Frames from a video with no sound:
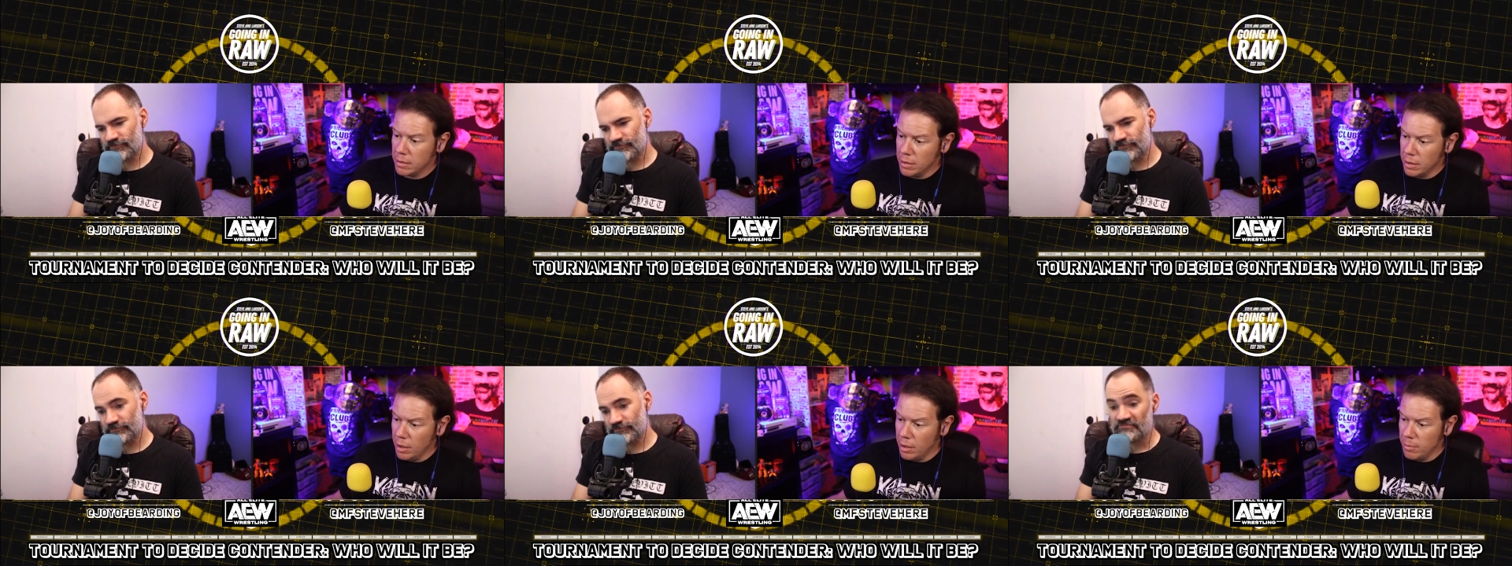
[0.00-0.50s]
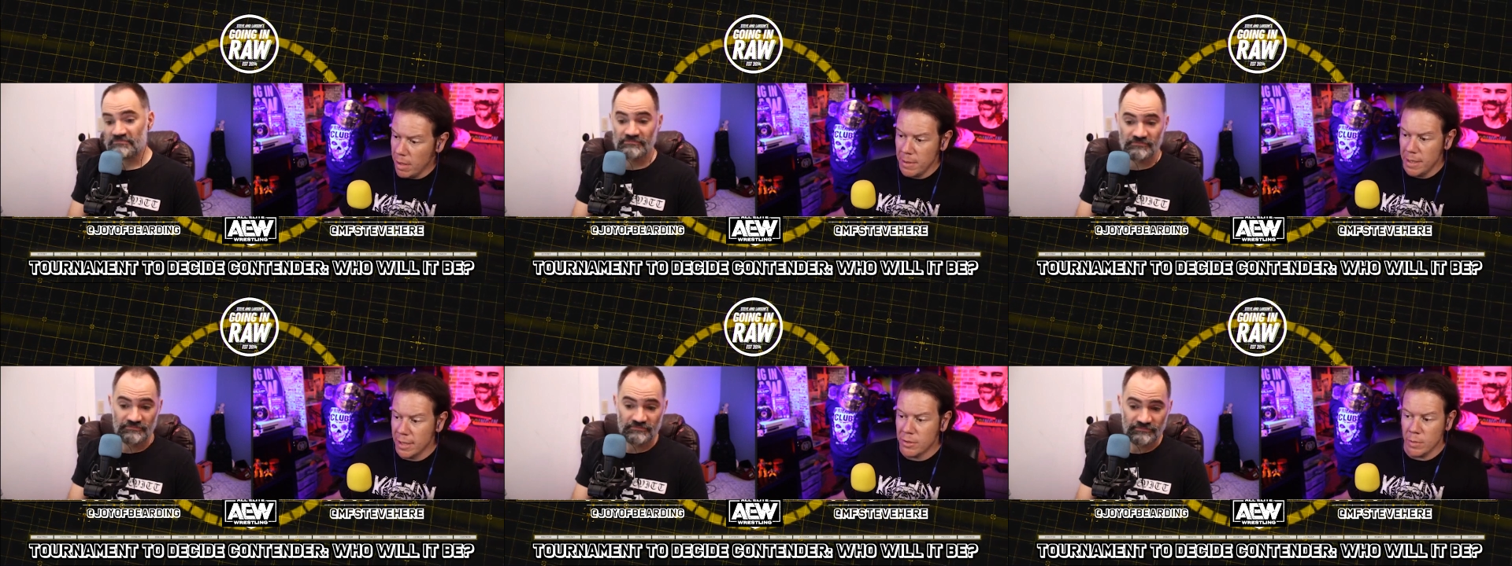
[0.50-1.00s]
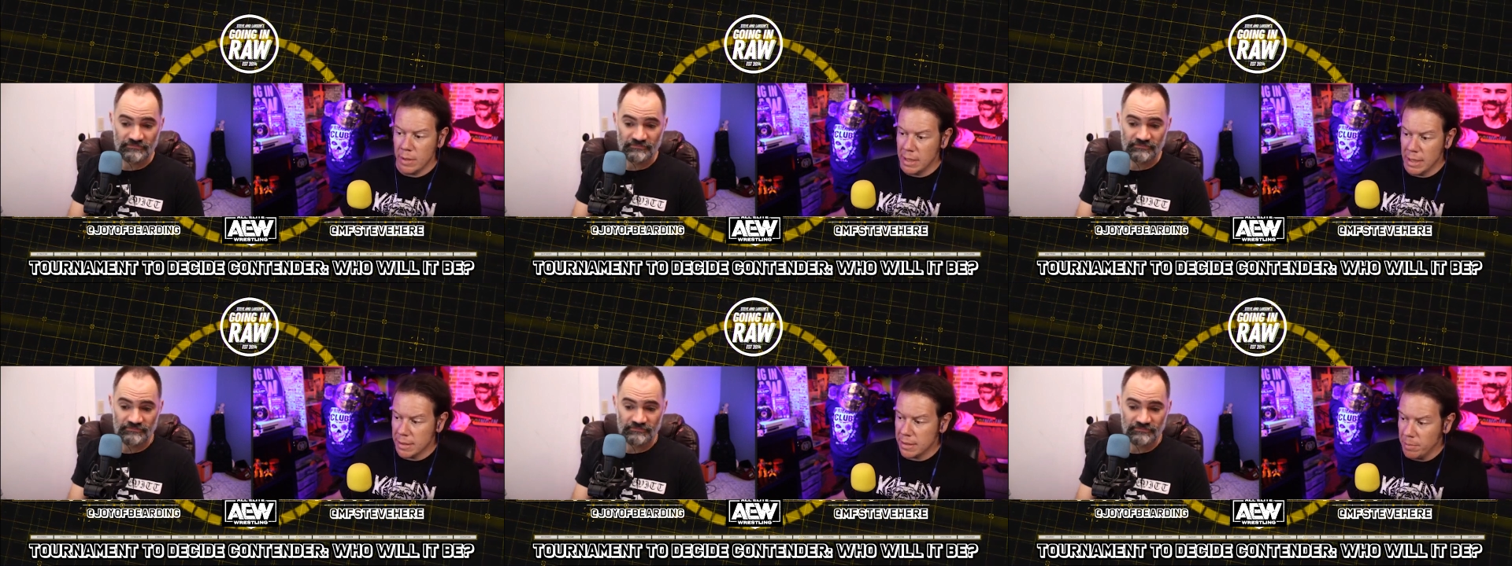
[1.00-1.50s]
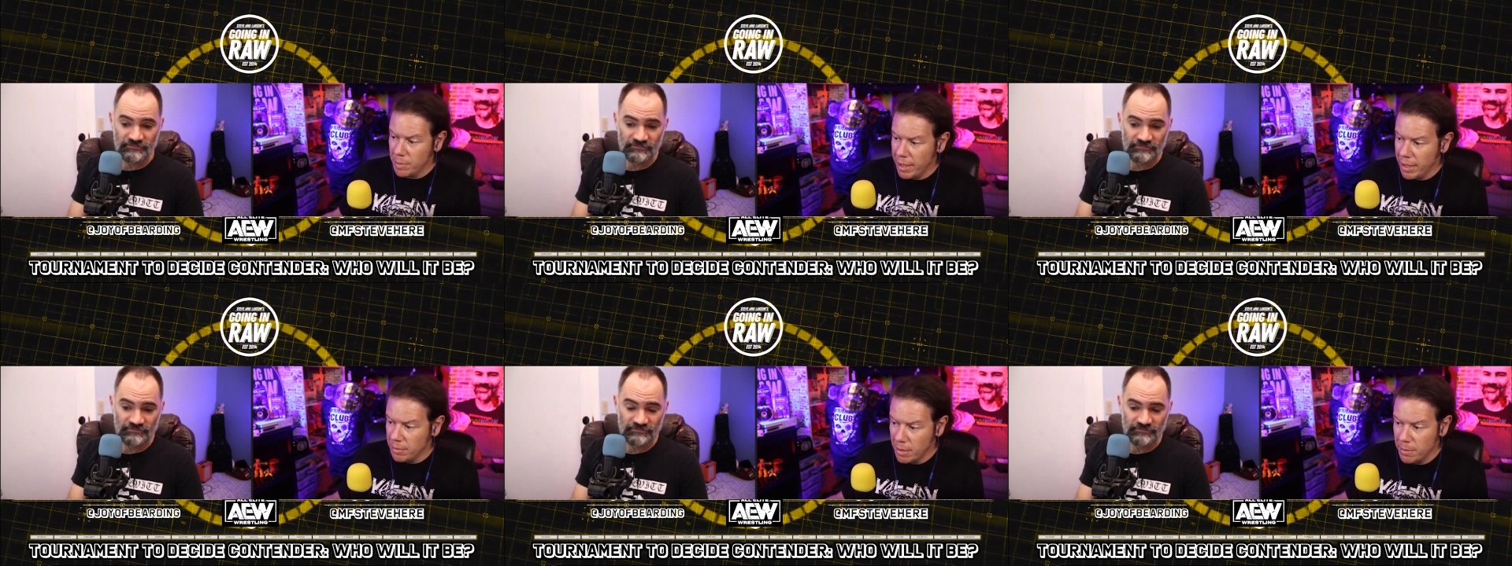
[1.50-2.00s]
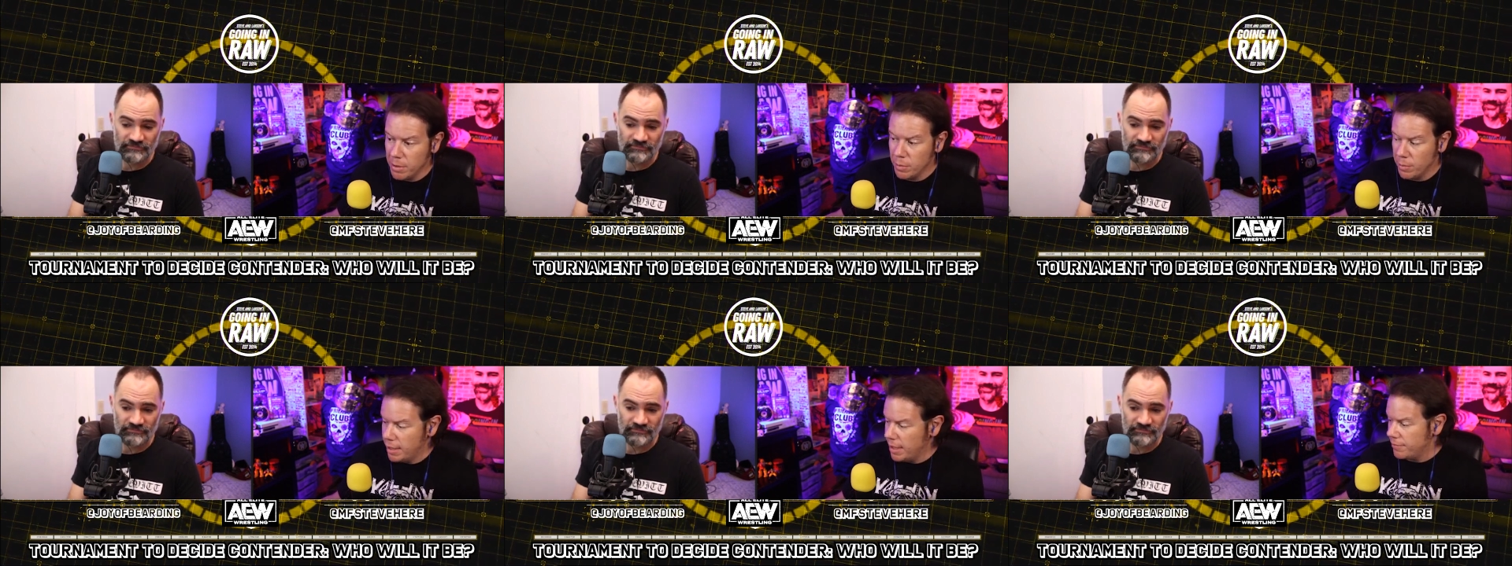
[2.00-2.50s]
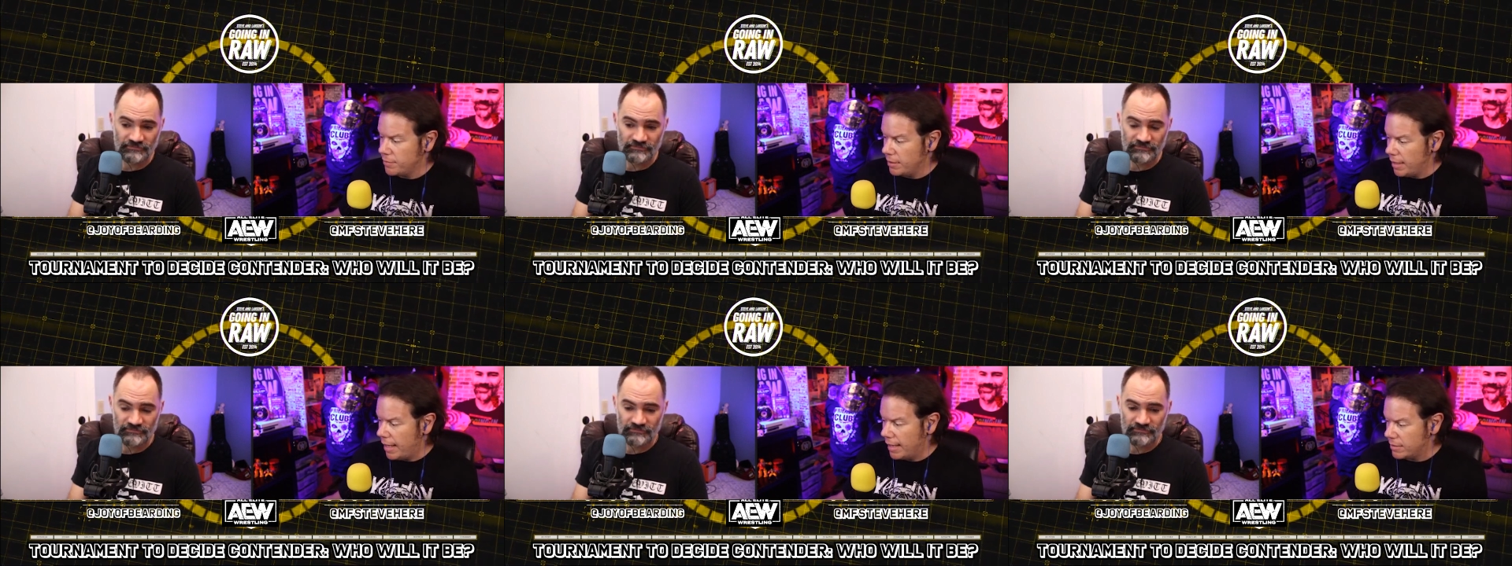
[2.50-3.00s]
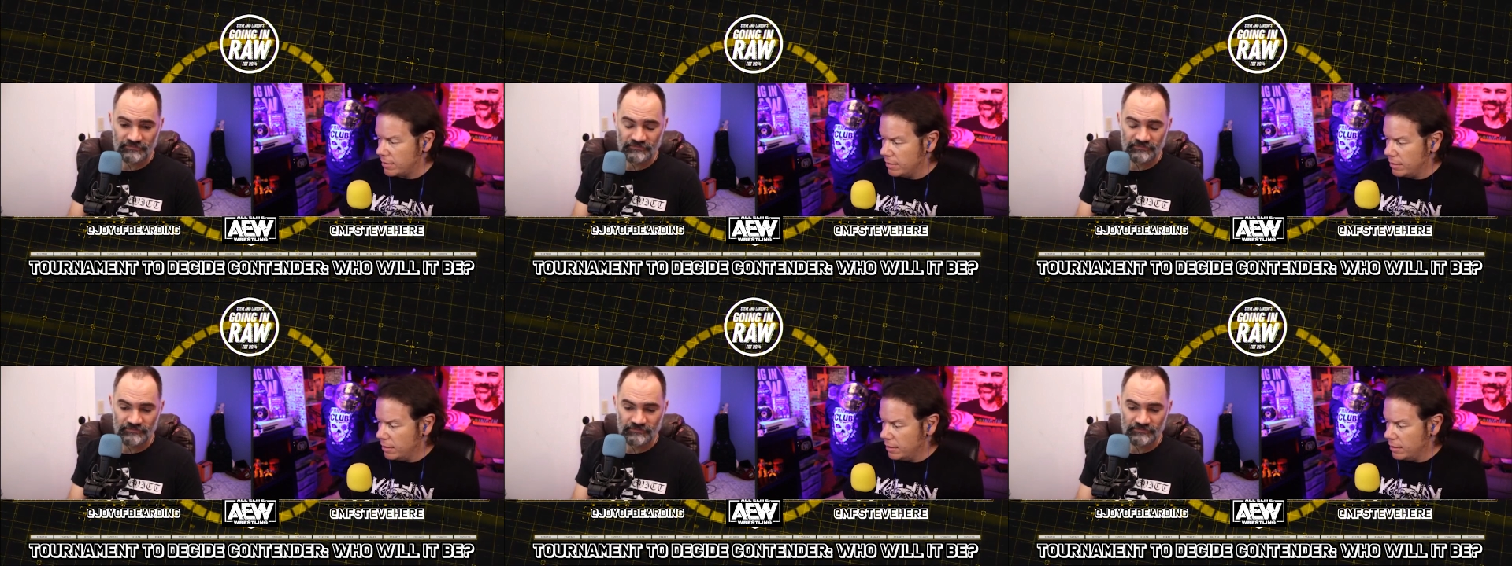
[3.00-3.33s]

Speaker 1: You know, maybe next week he gets the blade. Maybe the week after that,